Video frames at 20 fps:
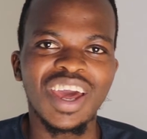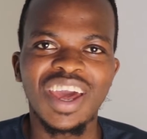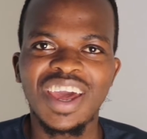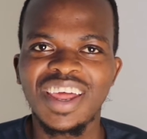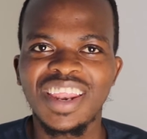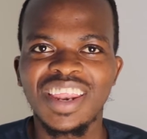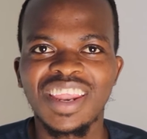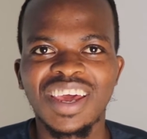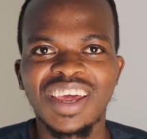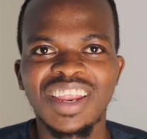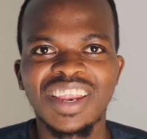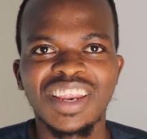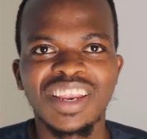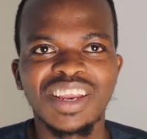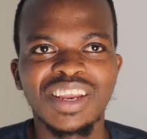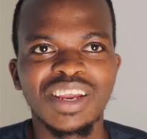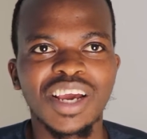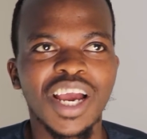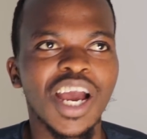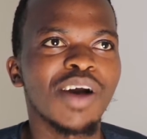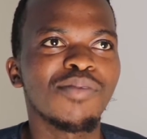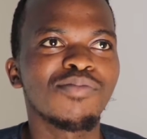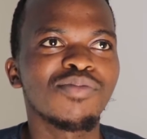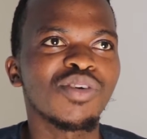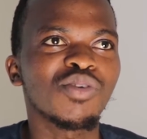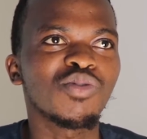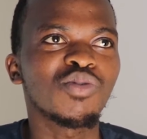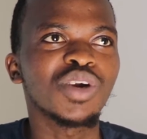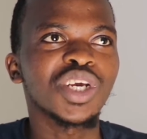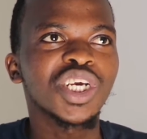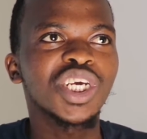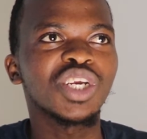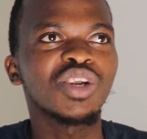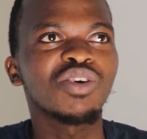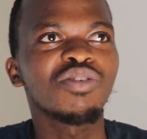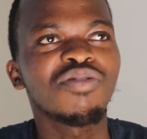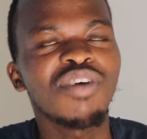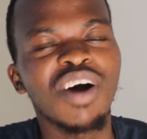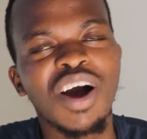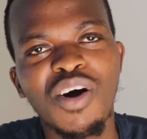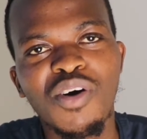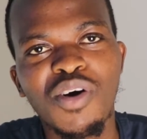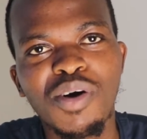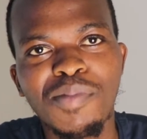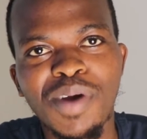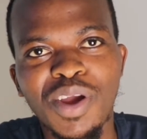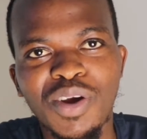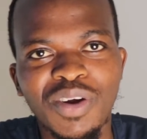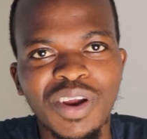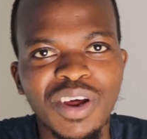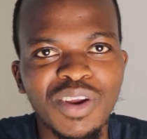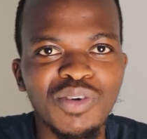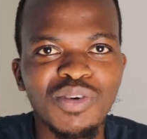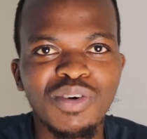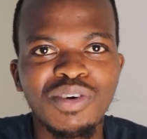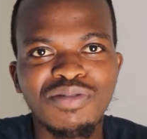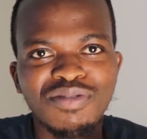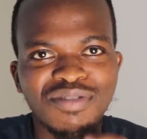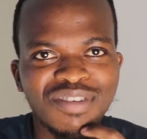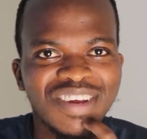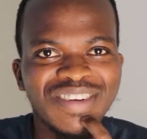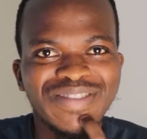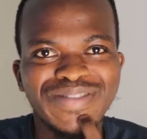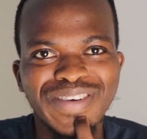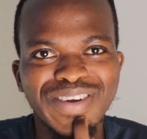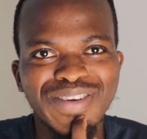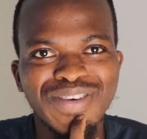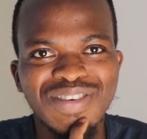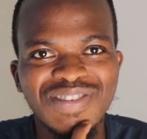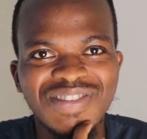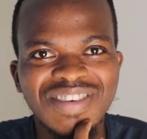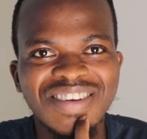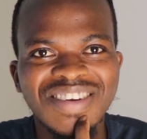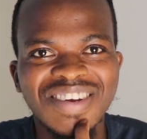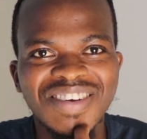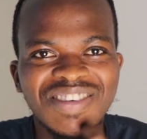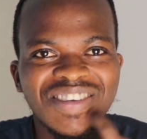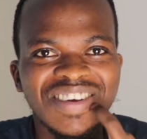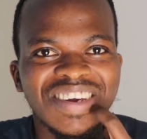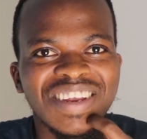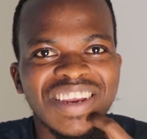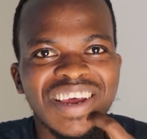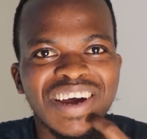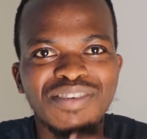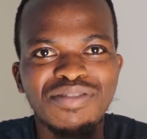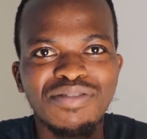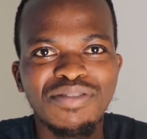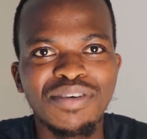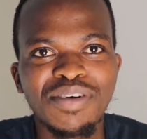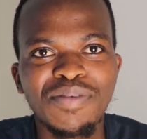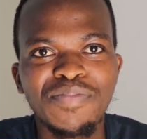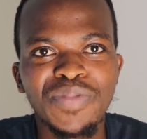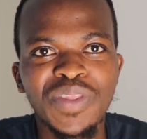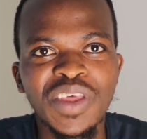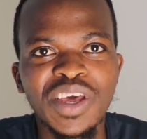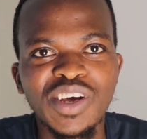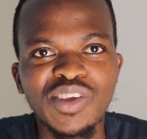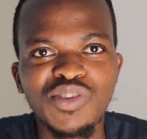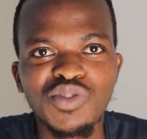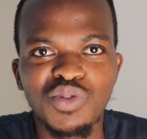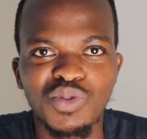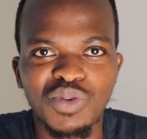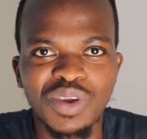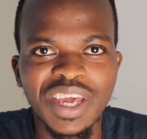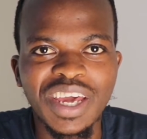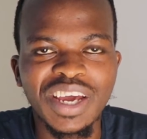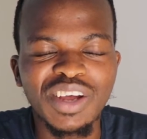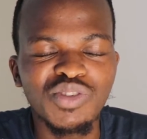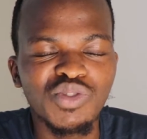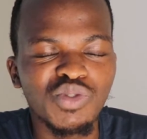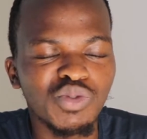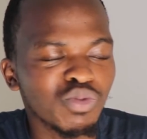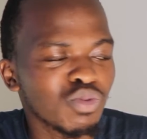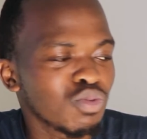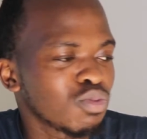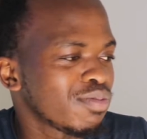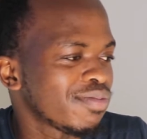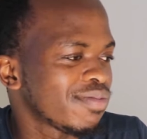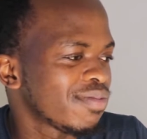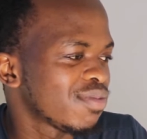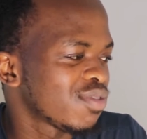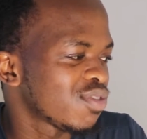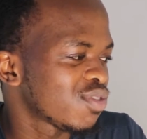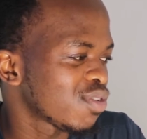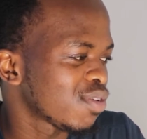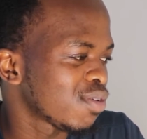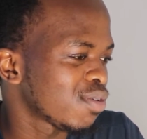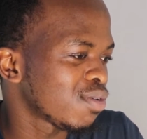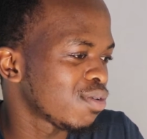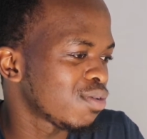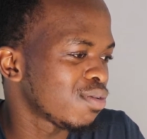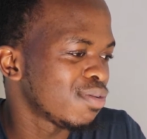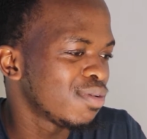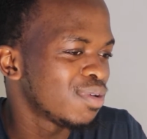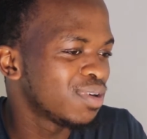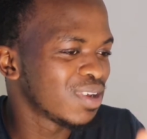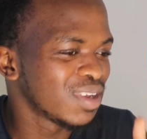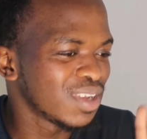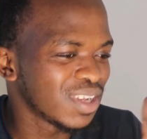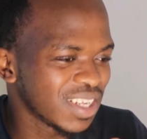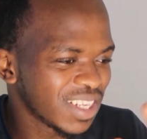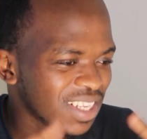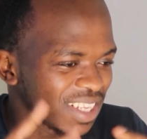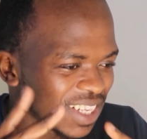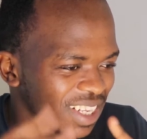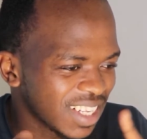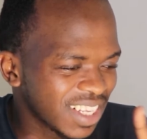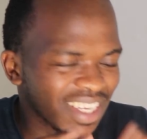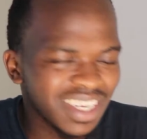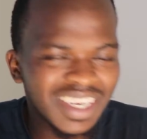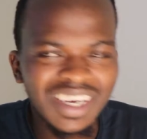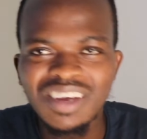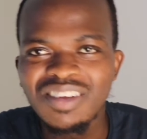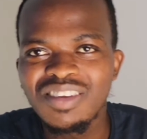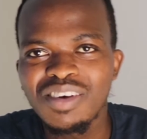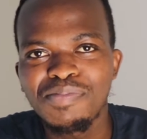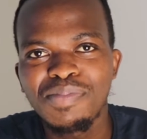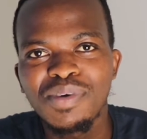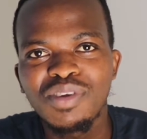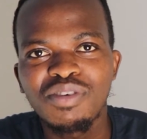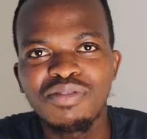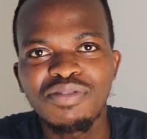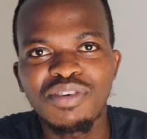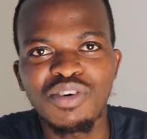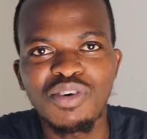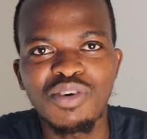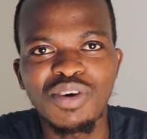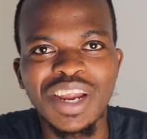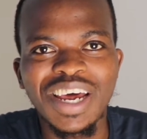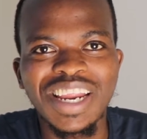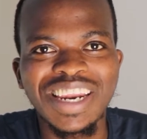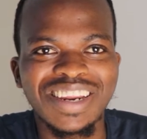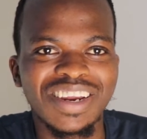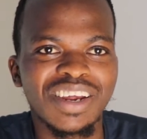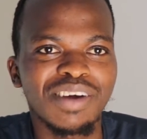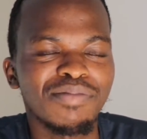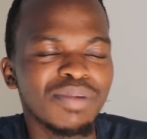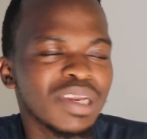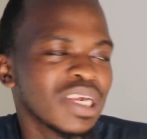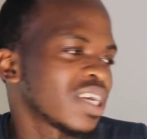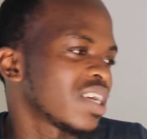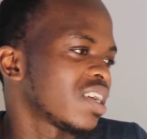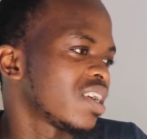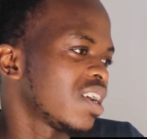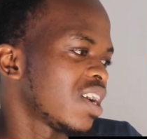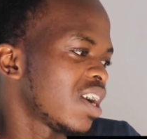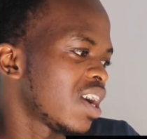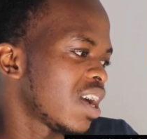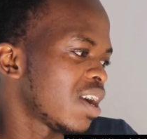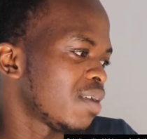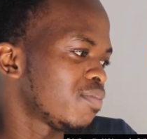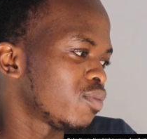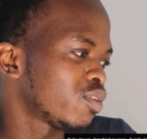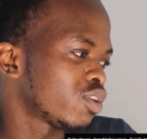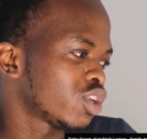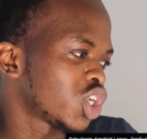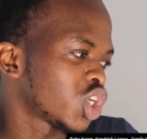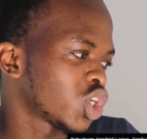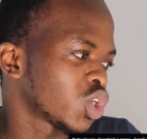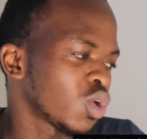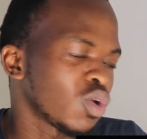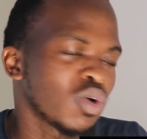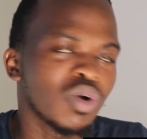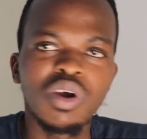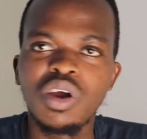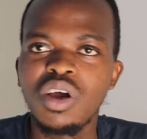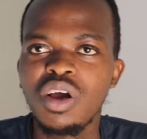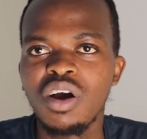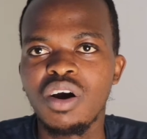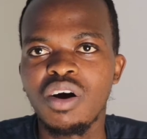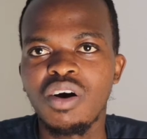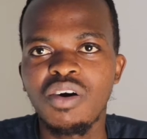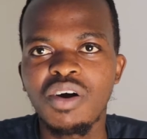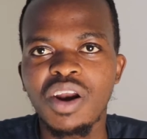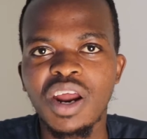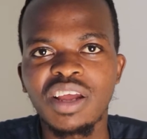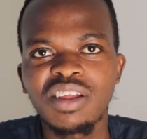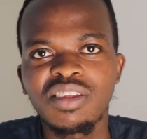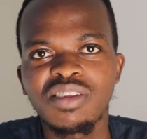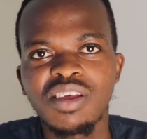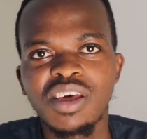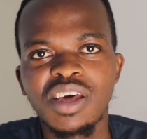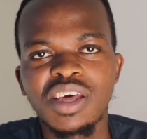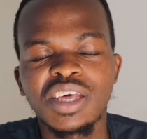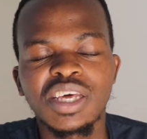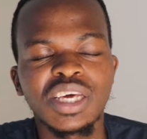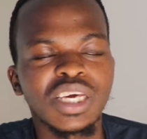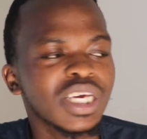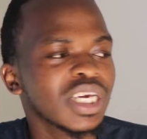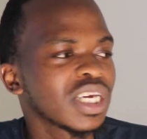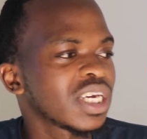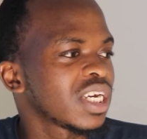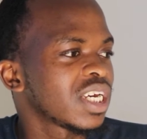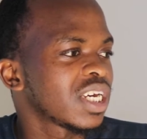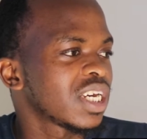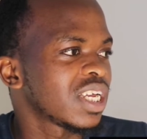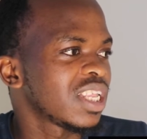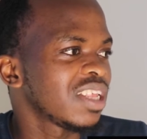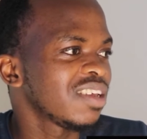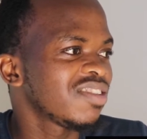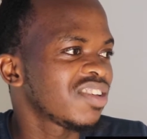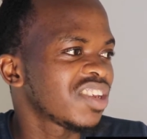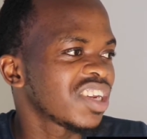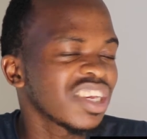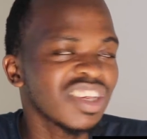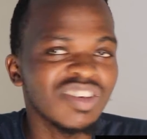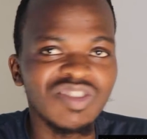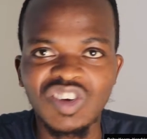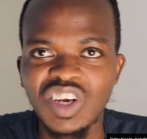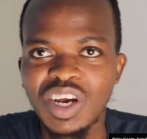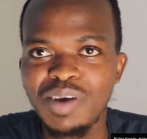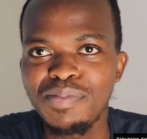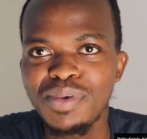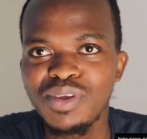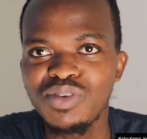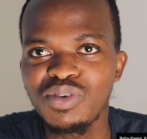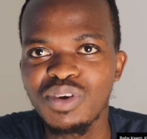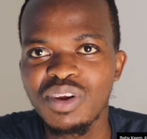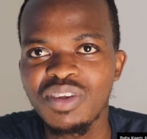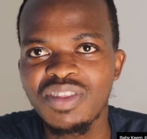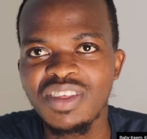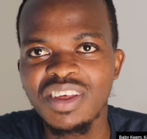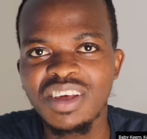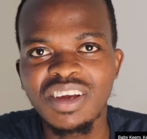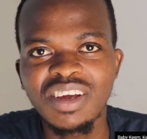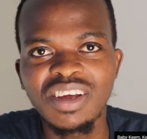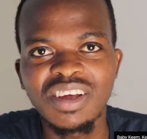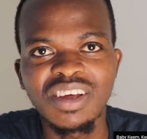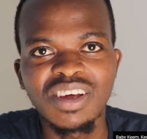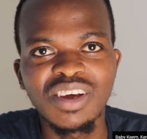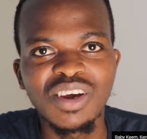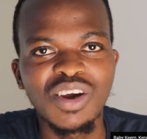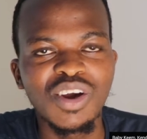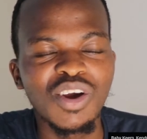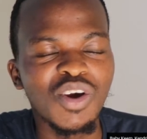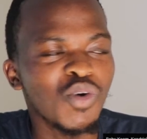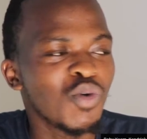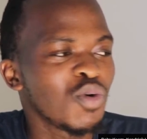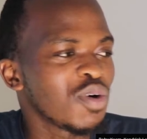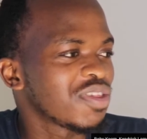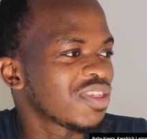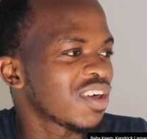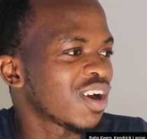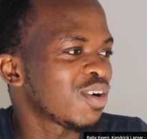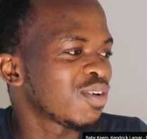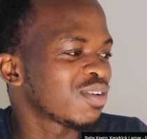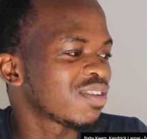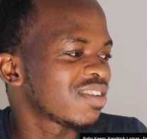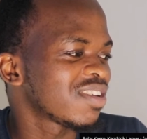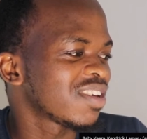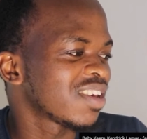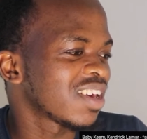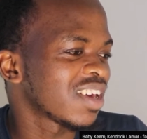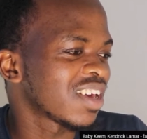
And then comes the question of how am I gonna know if that video is interesting enough to react to. So it's a bit of a conundrum there. I'm not sure. All right, let's just jump into the thing without